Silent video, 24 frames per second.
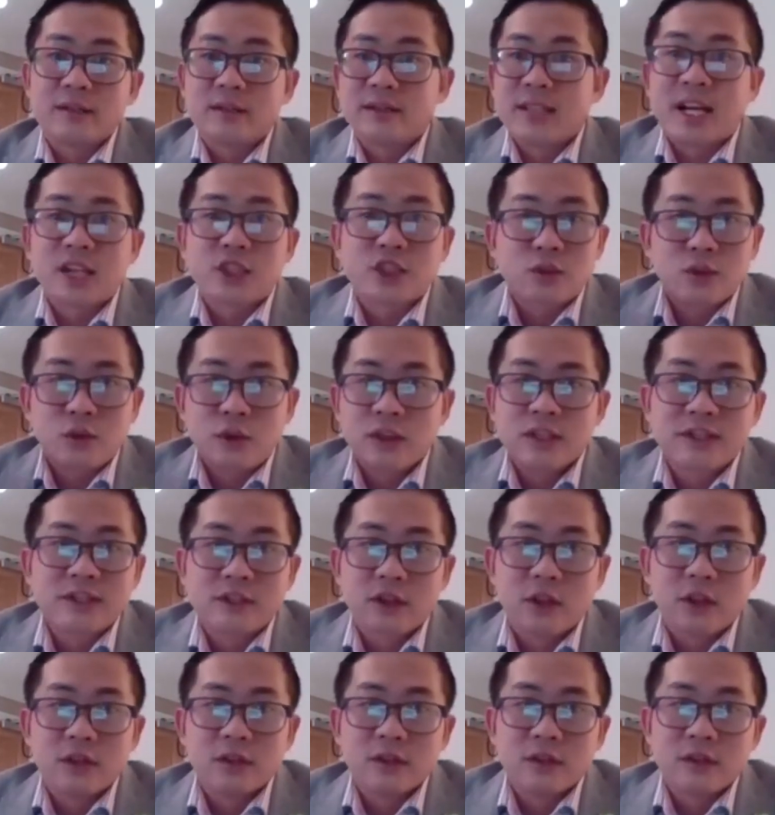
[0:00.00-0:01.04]
natural
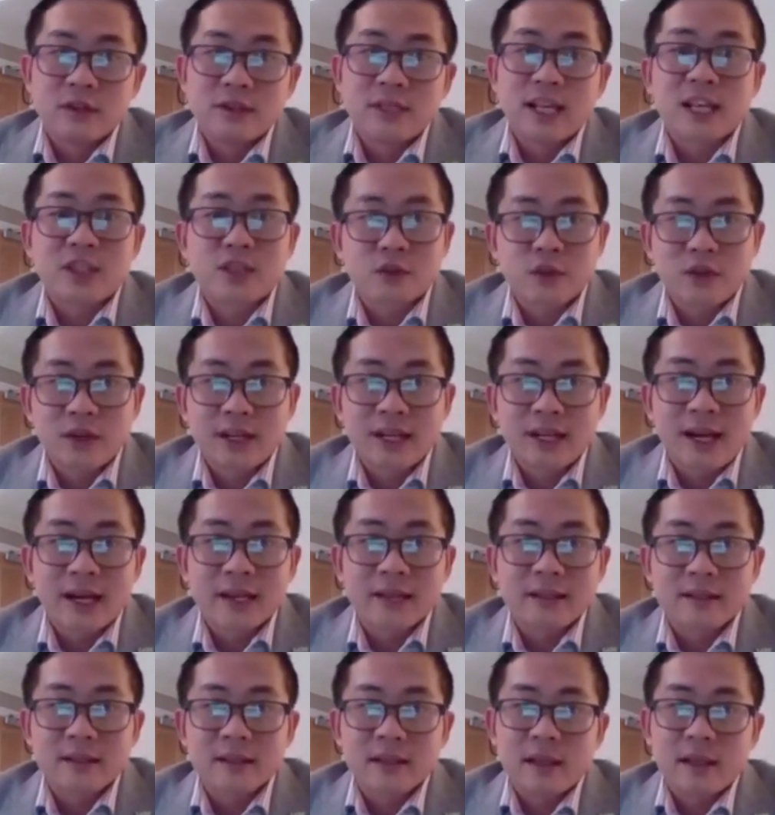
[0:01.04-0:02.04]
sun, natural light,